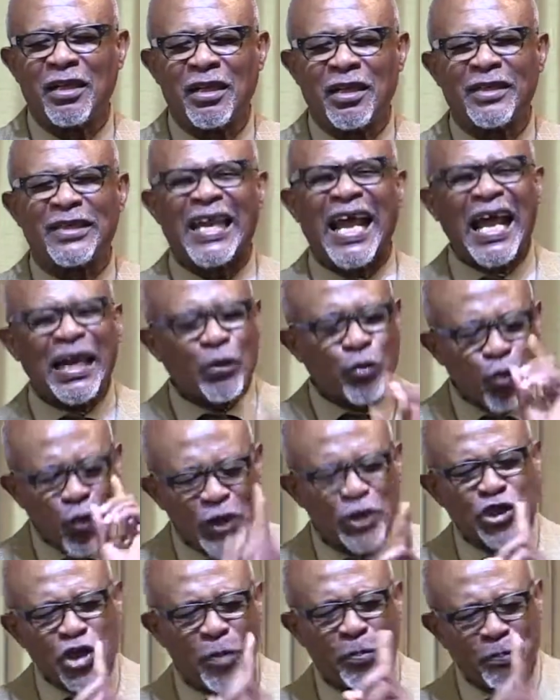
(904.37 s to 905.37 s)
that
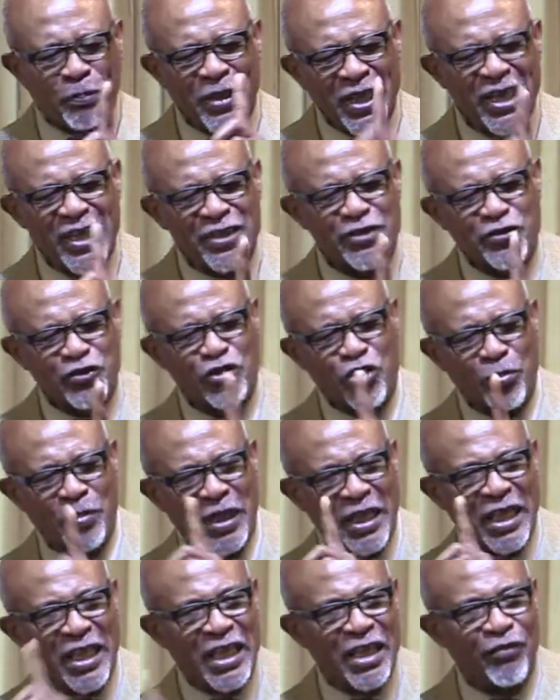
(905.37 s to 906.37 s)
which appears to
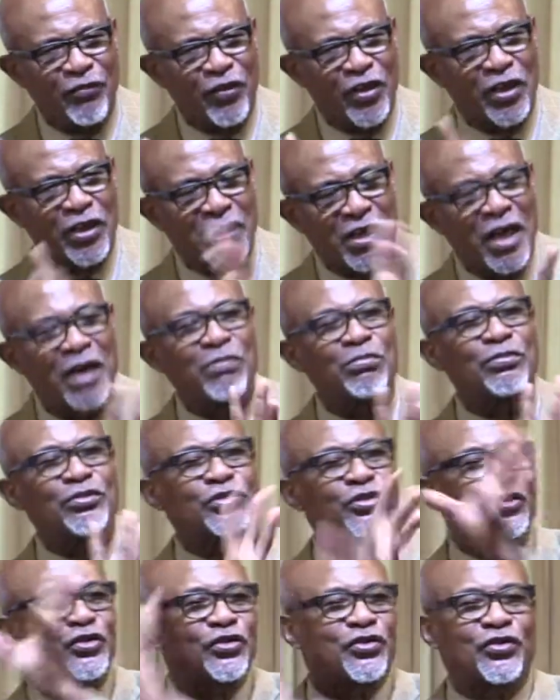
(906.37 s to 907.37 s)
be evil
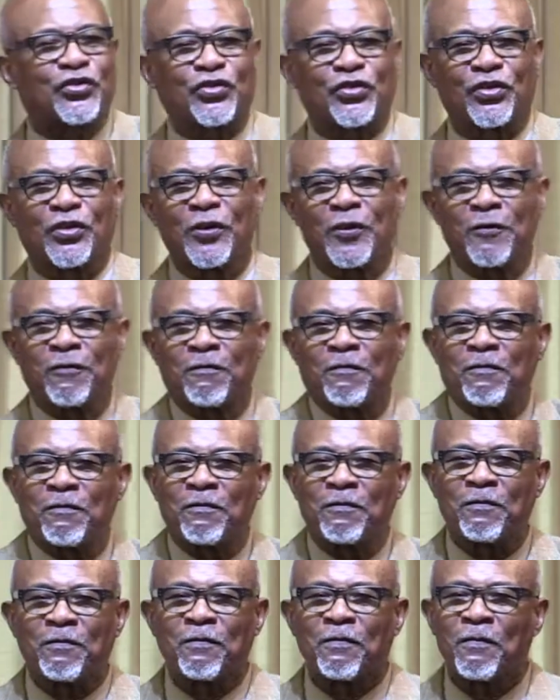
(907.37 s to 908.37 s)
comes.
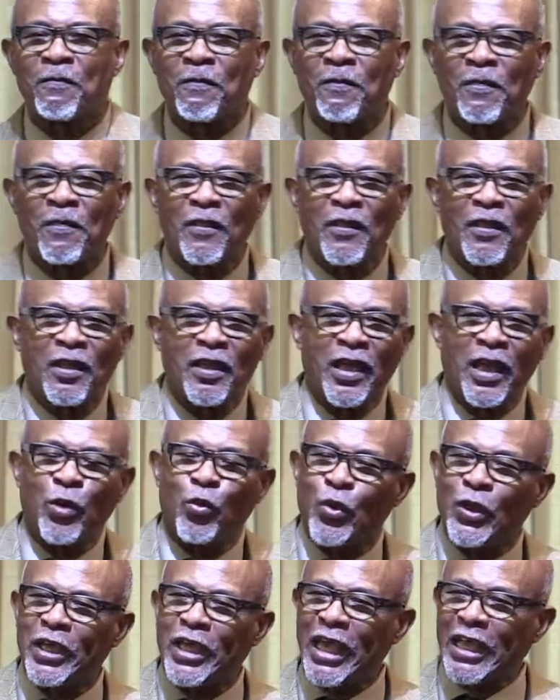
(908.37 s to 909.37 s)
And
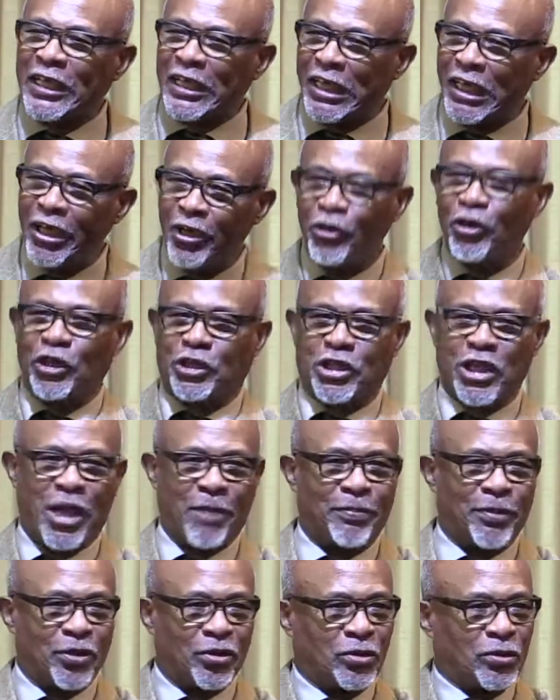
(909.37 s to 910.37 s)
we get
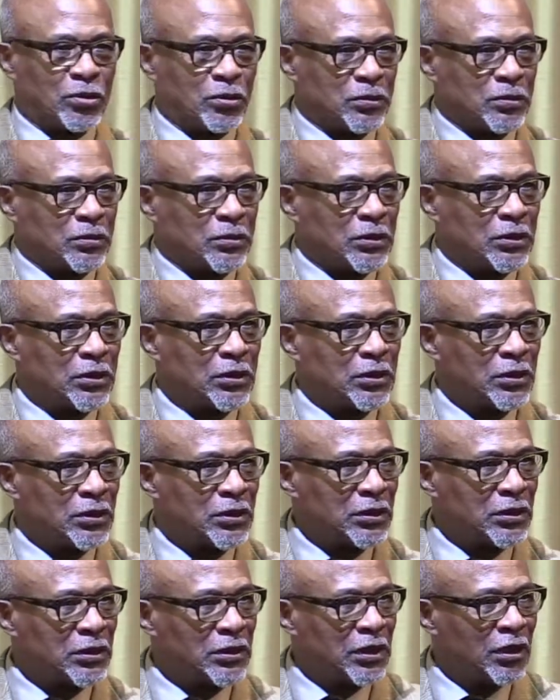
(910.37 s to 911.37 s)
irritable,
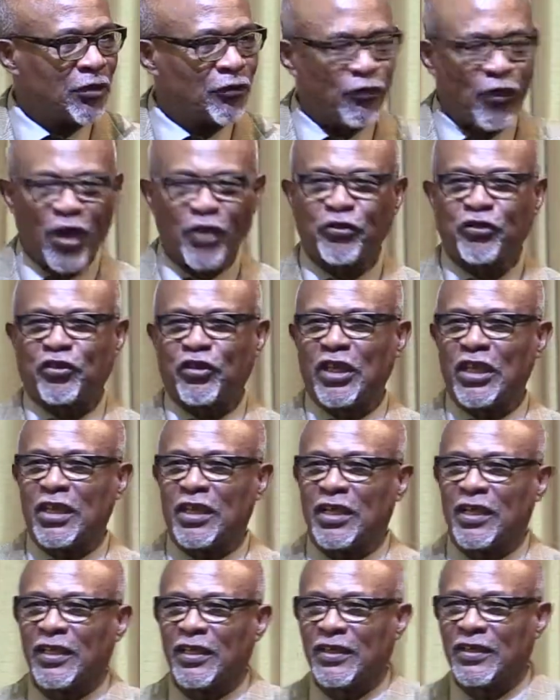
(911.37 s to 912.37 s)
fussy,
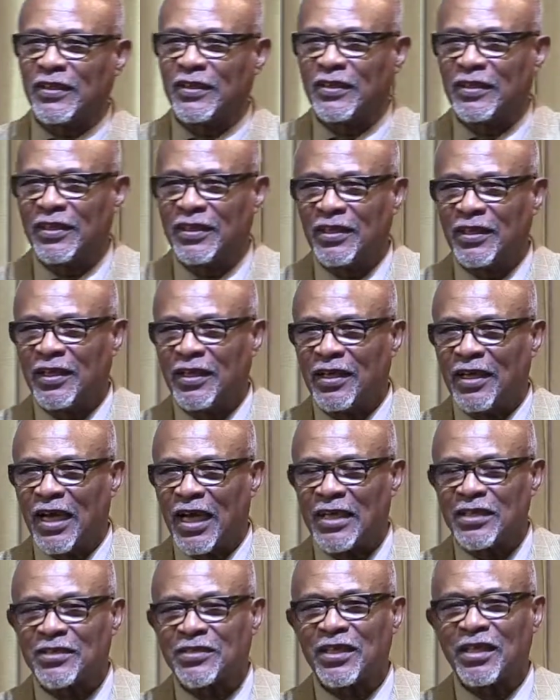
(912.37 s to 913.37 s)

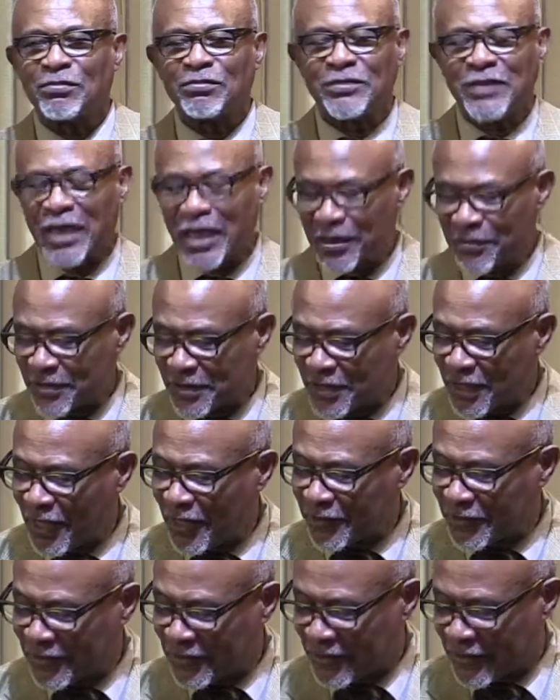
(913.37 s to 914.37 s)
and sometimes
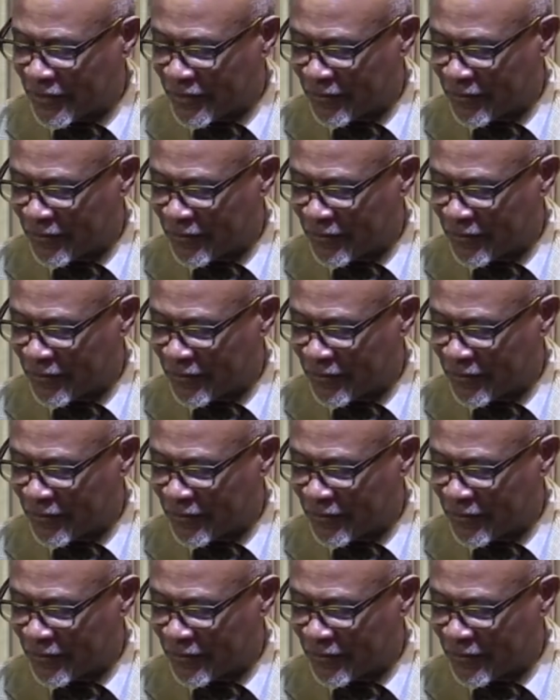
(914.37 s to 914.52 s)
cussy.